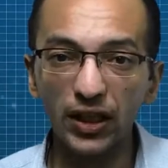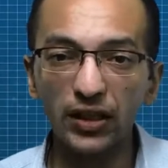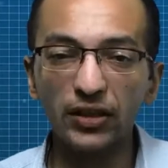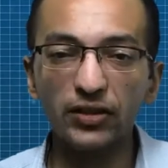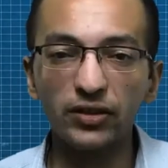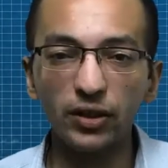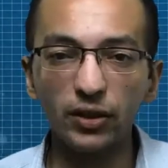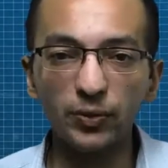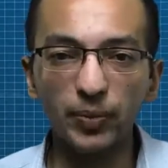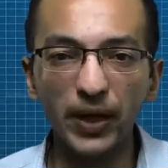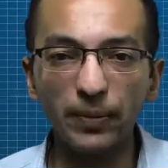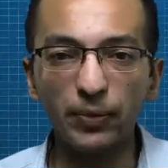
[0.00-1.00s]
research
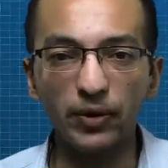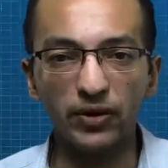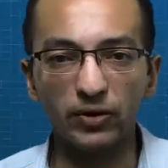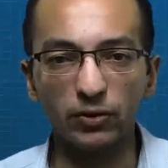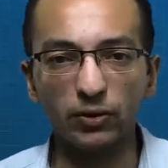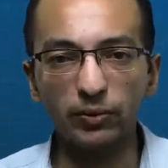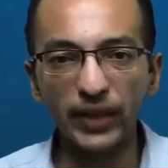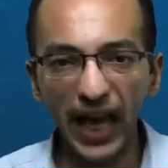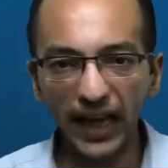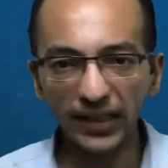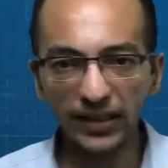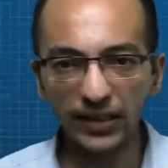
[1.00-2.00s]
papers could be
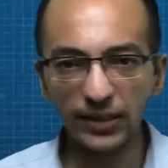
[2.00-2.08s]
accessed.